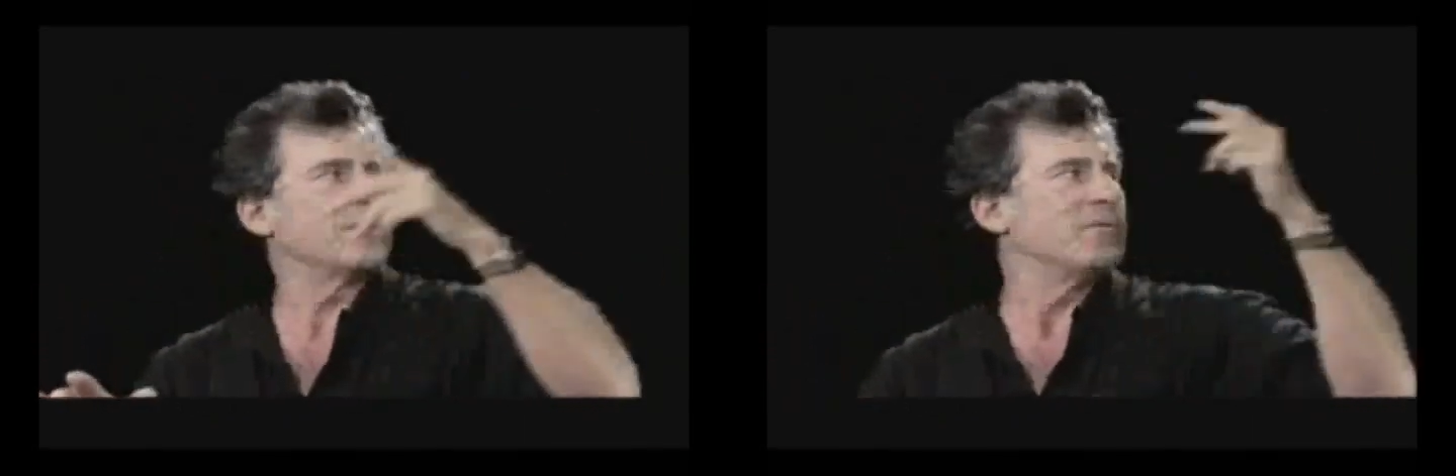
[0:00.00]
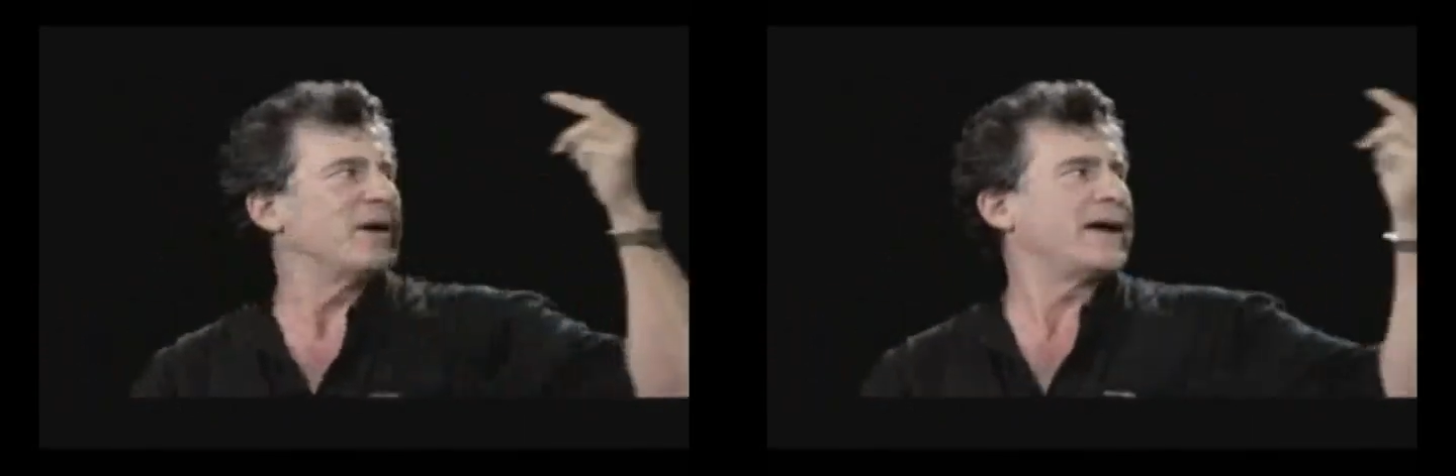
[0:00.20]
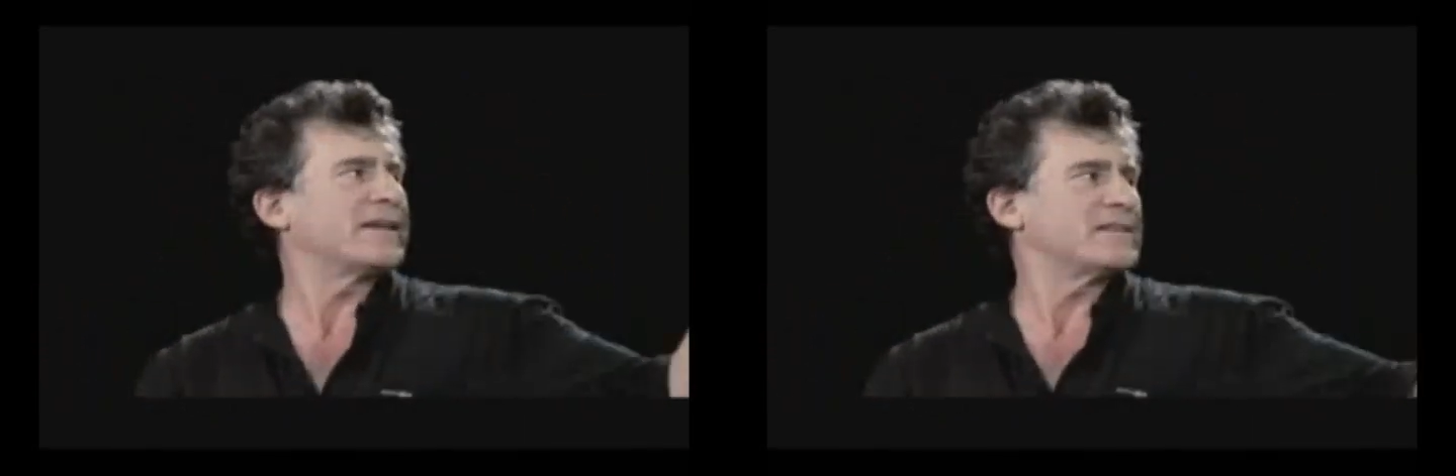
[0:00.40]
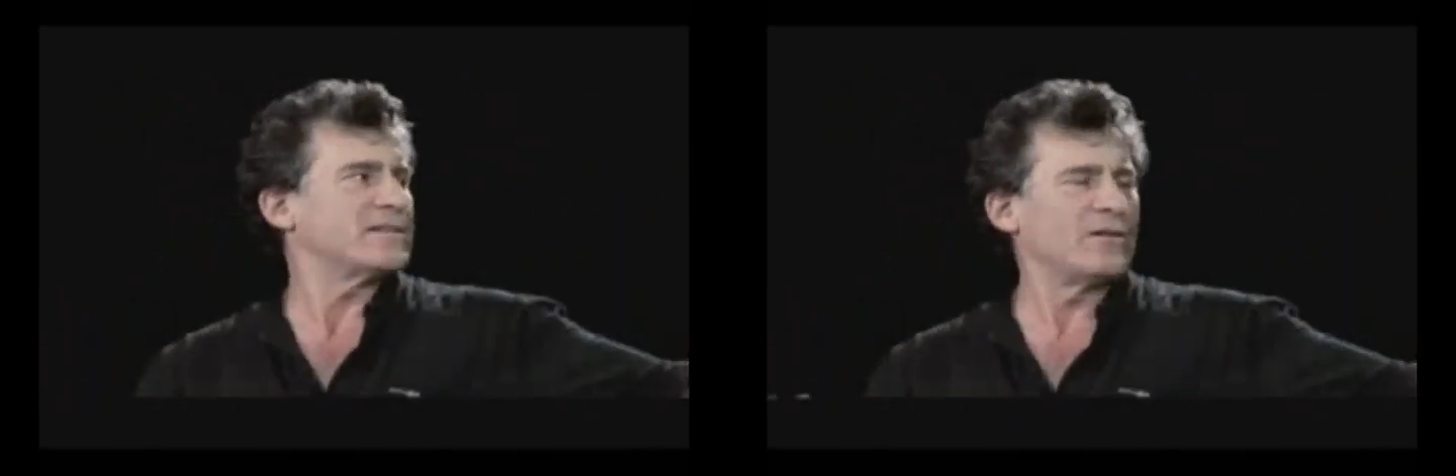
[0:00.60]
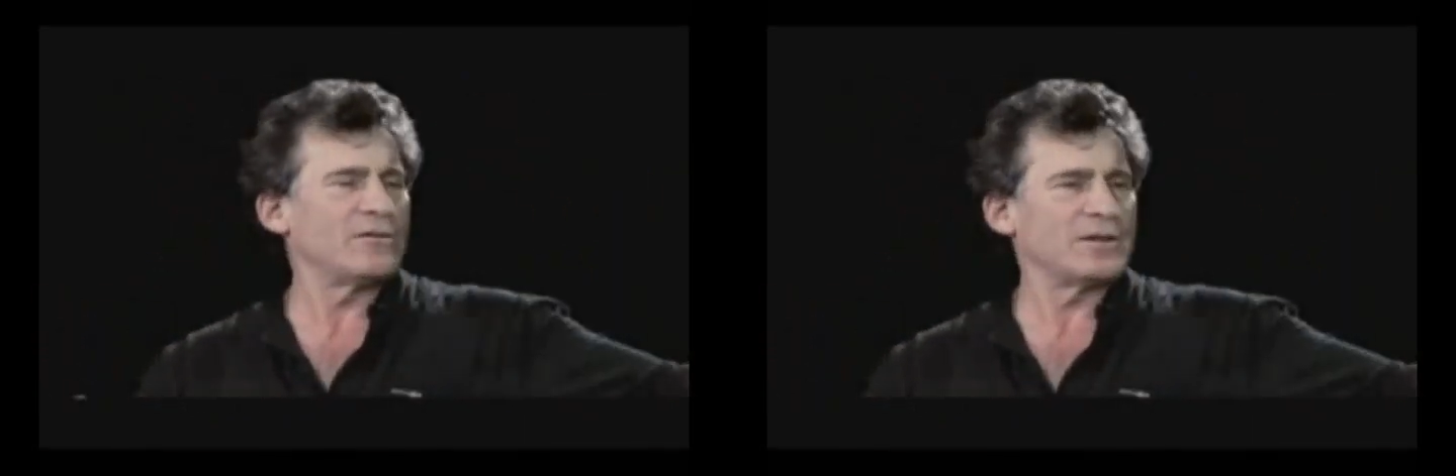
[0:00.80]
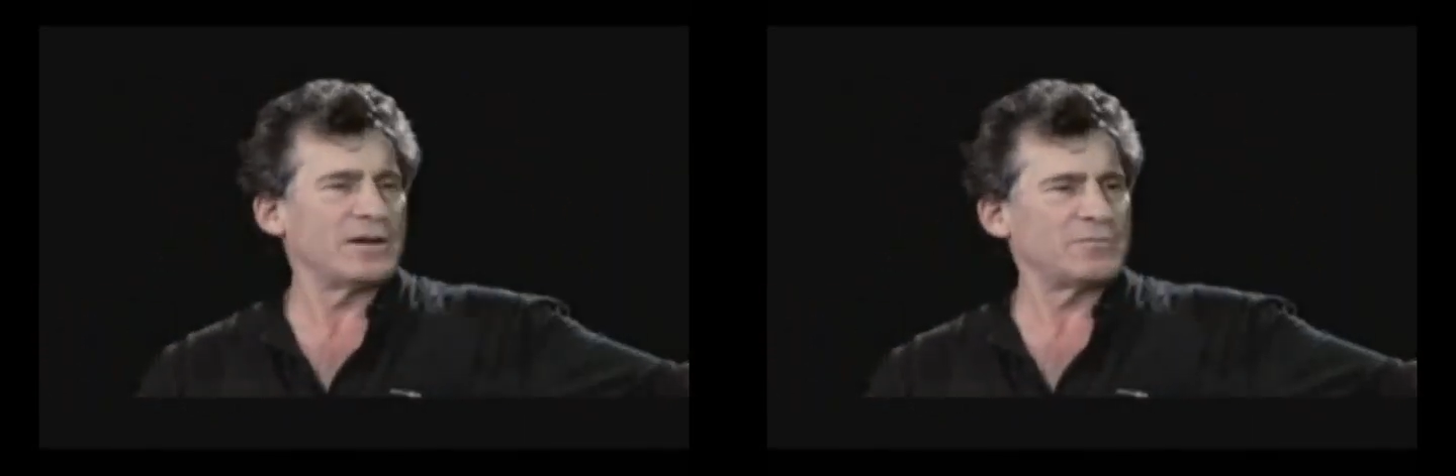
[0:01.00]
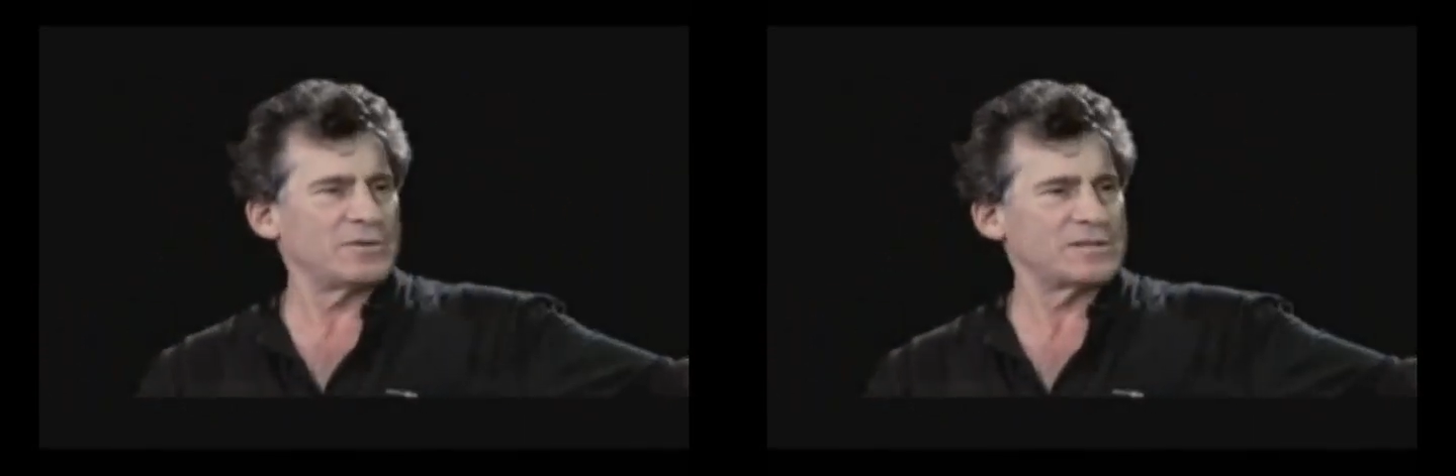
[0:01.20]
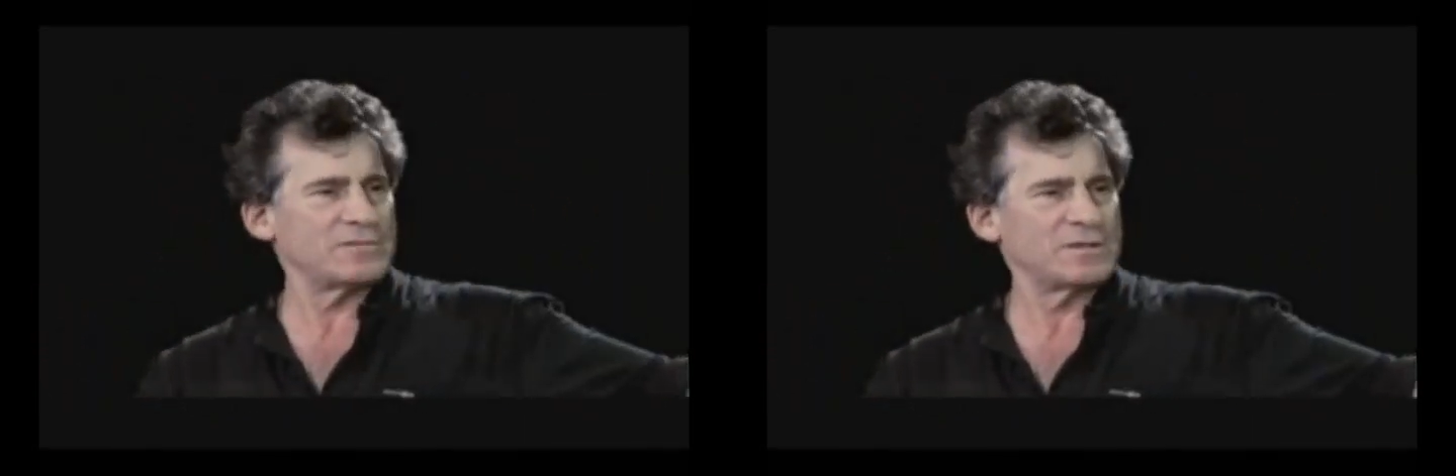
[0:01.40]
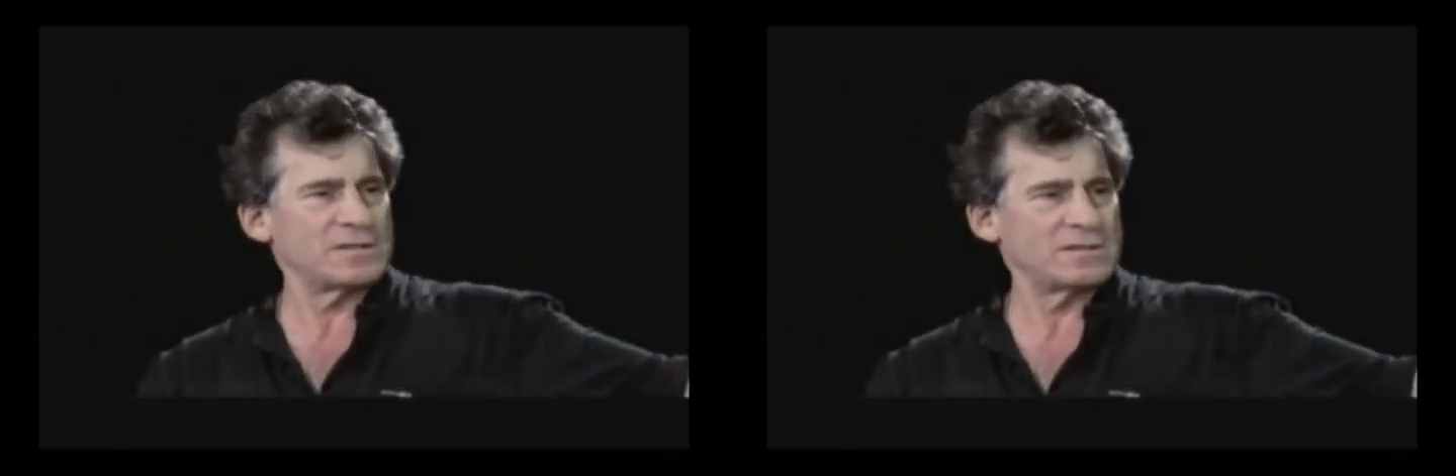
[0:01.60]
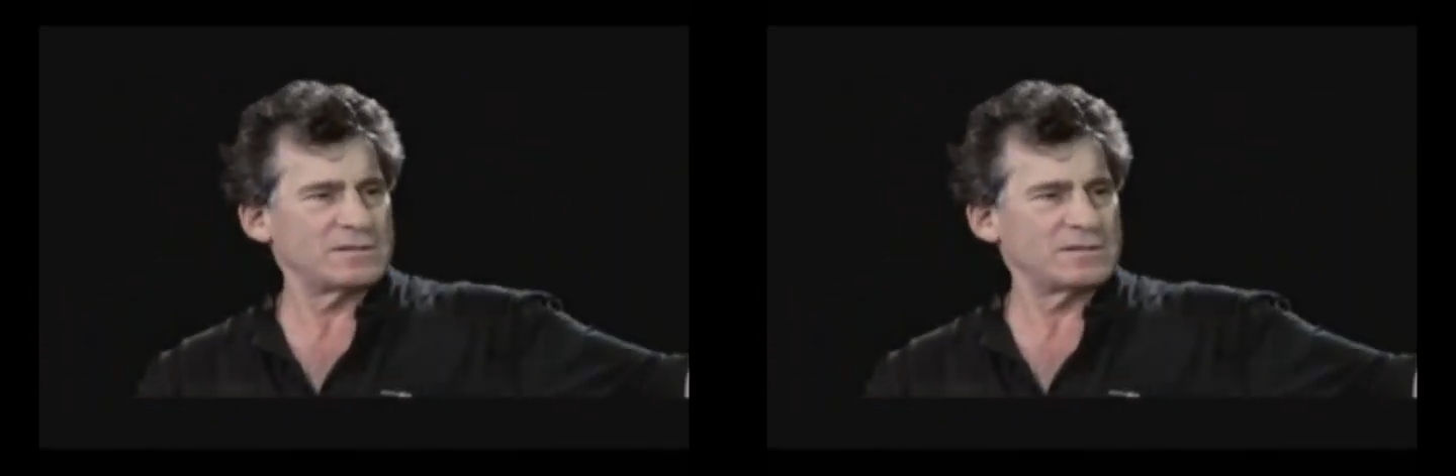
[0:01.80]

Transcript: to go back and say, "Oh, that person